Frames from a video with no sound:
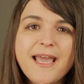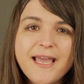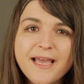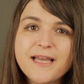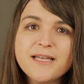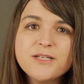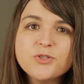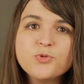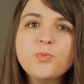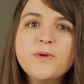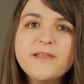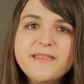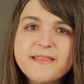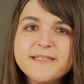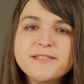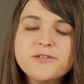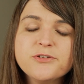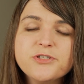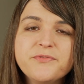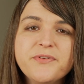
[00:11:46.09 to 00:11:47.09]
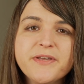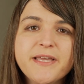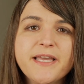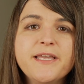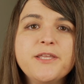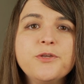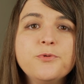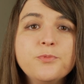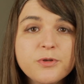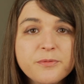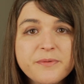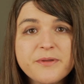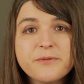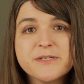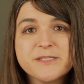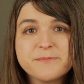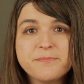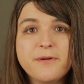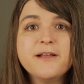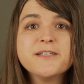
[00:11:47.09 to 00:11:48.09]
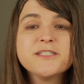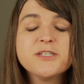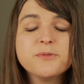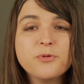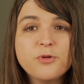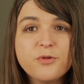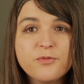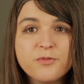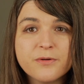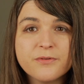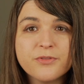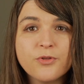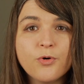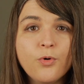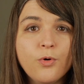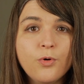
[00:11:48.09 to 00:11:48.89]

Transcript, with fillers: And with this certificate, you will be responsible for the